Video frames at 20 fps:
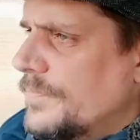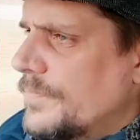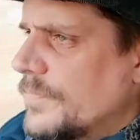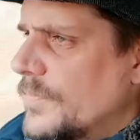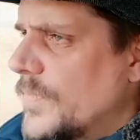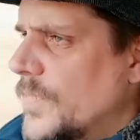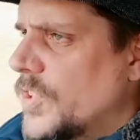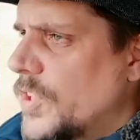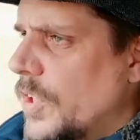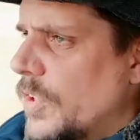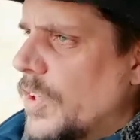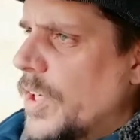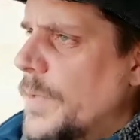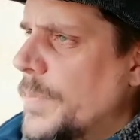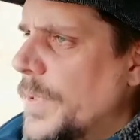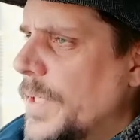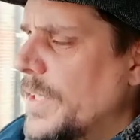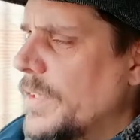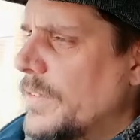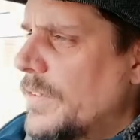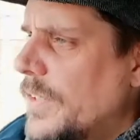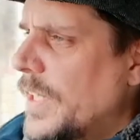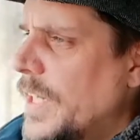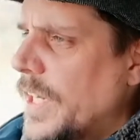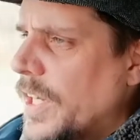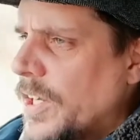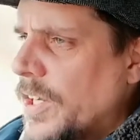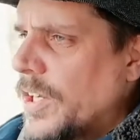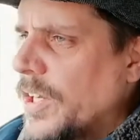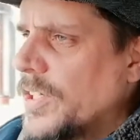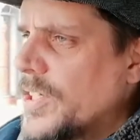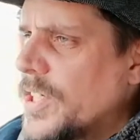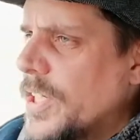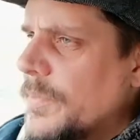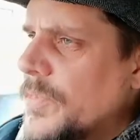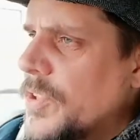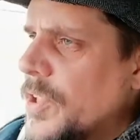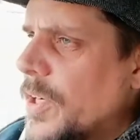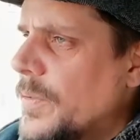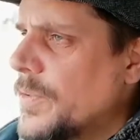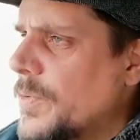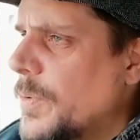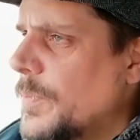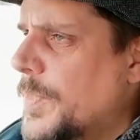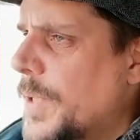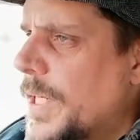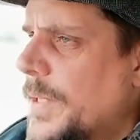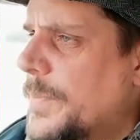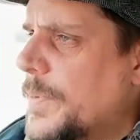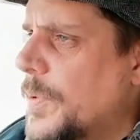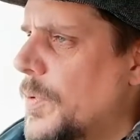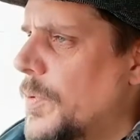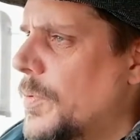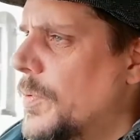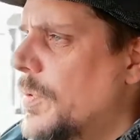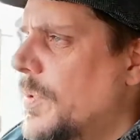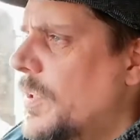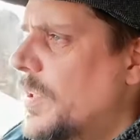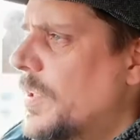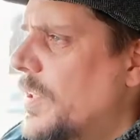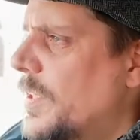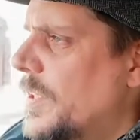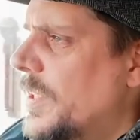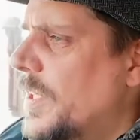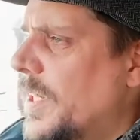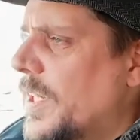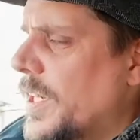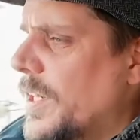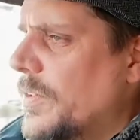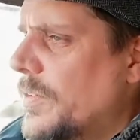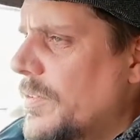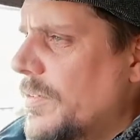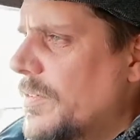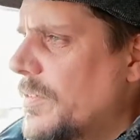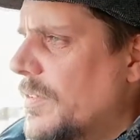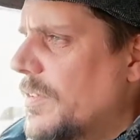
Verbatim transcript: sorry, but it hurts sometimes when people, you know,